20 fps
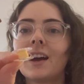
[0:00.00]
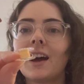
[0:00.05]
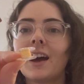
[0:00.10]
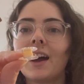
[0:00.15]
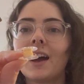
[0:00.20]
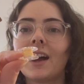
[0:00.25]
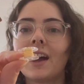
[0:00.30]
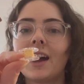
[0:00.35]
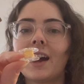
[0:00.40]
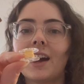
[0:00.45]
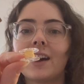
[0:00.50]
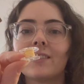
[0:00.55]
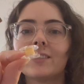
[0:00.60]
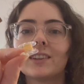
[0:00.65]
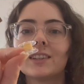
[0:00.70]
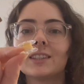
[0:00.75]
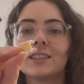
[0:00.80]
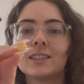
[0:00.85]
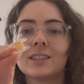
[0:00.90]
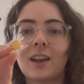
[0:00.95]
I have
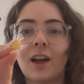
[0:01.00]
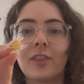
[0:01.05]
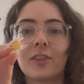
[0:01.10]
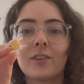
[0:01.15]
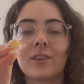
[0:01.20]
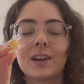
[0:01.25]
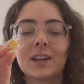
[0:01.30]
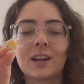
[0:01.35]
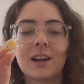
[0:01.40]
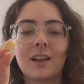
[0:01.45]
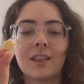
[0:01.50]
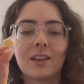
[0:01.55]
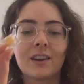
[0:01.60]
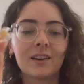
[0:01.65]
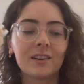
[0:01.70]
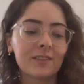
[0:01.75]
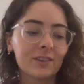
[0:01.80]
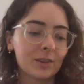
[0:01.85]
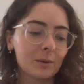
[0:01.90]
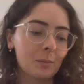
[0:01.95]
is not the right color
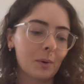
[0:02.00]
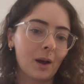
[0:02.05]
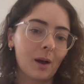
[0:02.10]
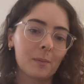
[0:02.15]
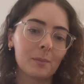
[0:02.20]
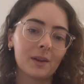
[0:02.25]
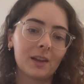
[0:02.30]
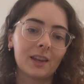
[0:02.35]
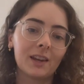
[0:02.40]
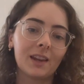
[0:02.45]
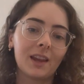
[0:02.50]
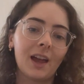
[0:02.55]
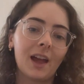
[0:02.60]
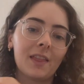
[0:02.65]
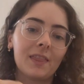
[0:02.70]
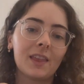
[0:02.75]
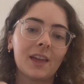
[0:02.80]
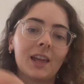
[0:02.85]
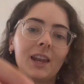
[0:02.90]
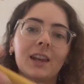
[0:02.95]
for the bobbin, and
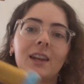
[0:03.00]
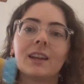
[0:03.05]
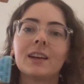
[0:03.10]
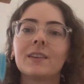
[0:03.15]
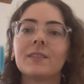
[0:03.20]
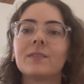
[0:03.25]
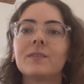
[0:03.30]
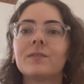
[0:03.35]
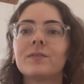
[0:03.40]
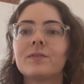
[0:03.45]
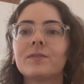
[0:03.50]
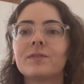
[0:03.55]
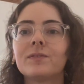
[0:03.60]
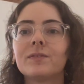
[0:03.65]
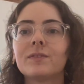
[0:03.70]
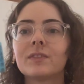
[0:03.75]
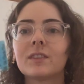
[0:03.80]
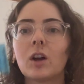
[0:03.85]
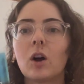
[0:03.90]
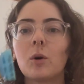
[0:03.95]

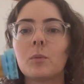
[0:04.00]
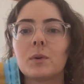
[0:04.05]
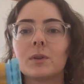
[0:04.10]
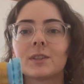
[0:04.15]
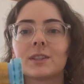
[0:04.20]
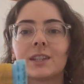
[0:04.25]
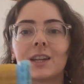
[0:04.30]
then almost